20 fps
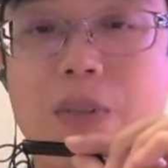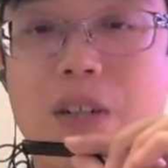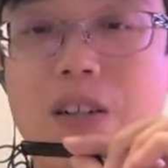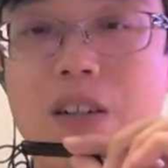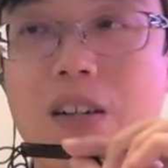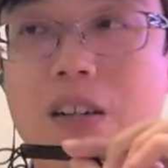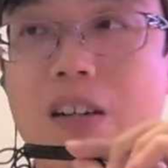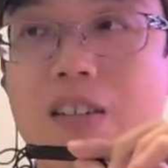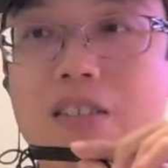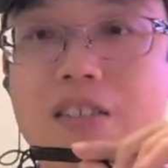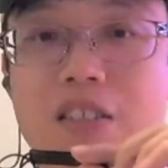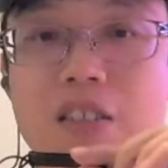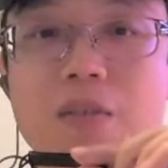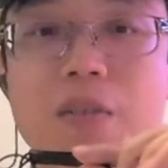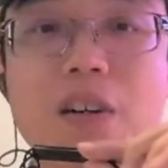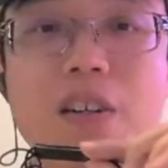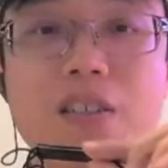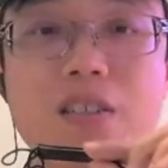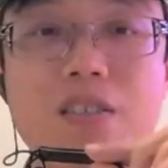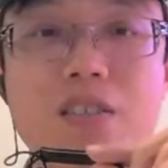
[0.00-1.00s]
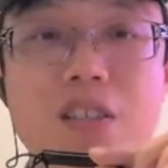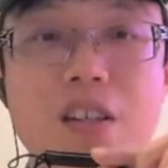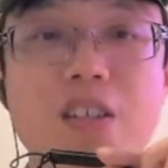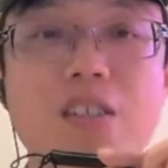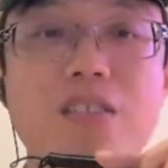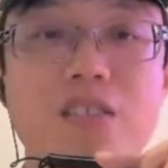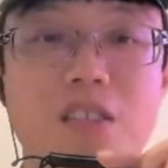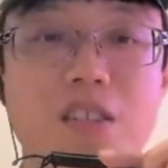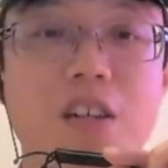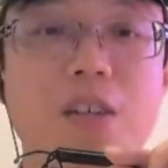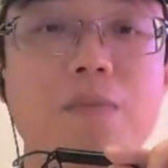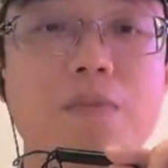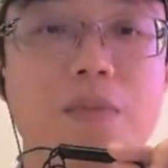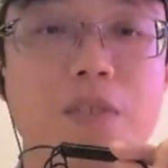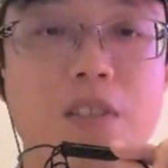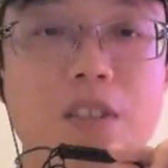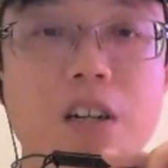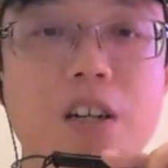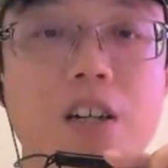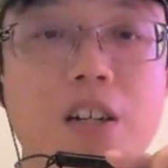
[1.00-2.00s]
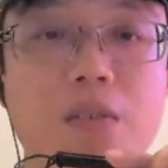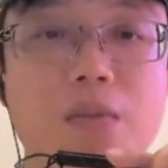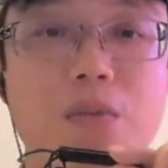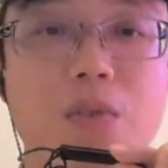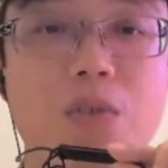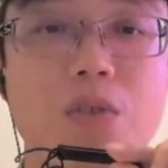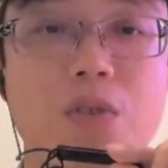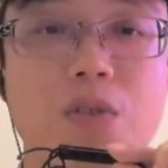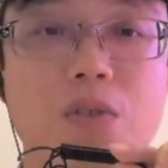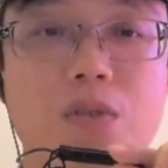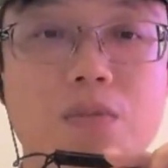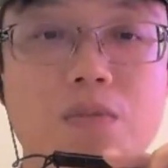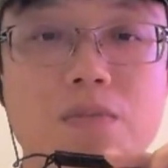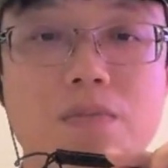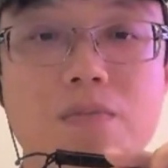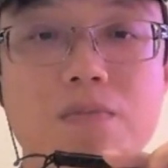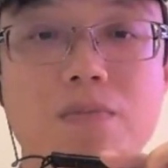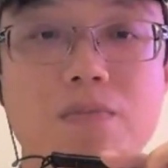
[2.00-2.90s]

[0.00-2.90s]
But at the same time, it takes time to